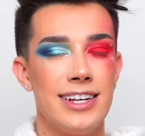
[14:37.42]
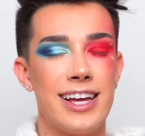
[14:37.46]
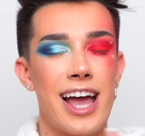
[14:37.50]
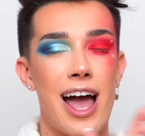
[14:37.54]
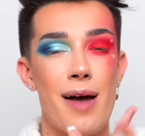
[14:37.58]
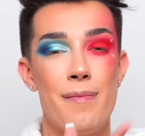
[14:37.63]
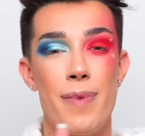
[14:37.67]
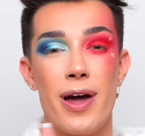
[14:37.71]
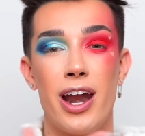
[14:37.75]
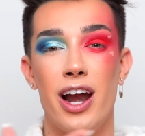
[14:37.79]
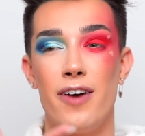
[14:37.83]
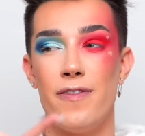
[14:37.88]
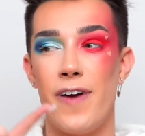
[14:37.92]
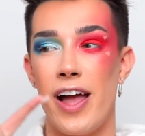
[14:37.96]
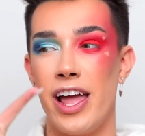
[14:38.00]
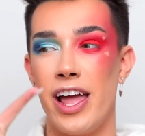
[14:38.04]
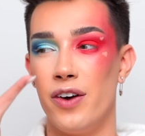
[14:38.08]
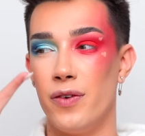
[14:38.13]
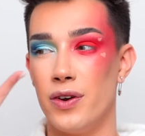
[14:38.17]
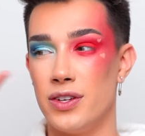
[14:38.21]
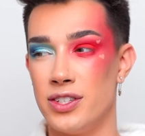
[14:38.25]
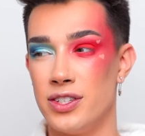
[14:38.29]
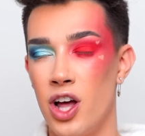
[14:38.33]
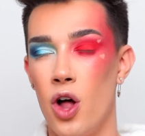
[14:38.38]
to get a better
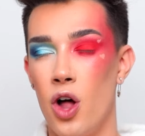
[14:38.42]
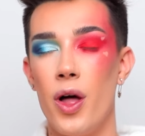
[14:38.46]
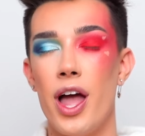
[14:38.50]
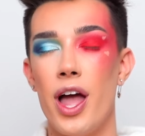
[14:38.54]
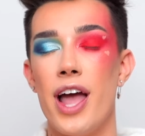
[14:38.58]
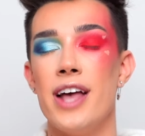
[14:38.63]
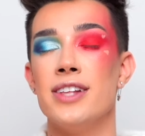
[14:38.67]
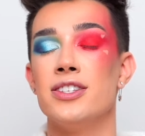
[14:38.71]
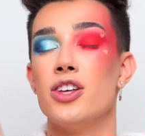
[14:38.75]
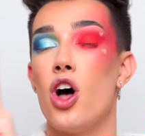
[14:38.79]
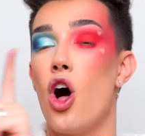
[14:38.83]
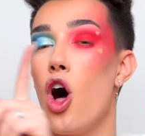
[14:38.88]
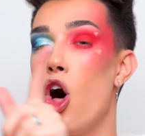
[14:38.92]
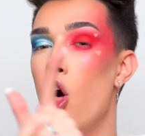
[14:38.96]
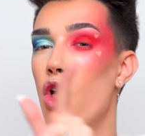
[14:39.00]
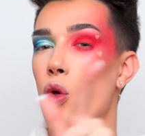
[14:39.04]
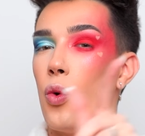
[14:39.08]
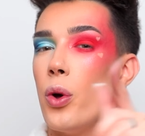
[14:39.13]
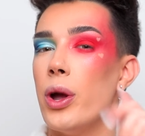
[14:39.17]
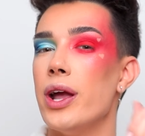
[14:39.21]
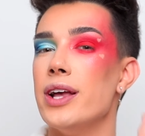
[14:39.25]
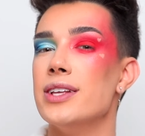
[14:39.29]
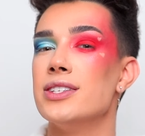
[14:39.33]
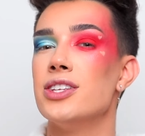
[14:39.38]
final result is
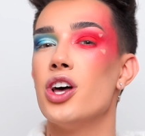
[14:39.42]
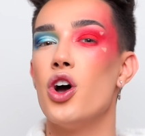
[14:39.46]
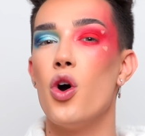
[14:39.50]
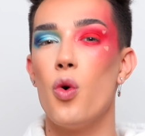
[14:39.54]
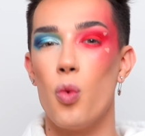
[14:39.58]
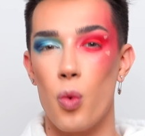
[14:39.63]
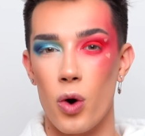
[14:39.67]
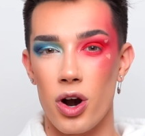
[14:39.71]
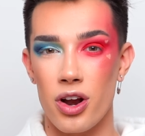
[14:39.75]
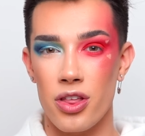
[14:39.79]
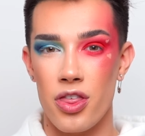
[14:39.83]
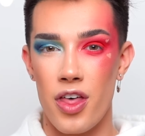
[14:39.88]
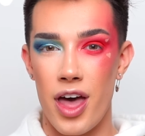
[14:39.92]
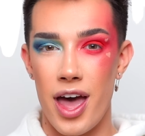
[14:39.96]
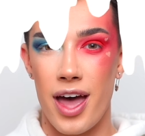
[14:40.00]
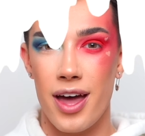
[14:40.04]
always worth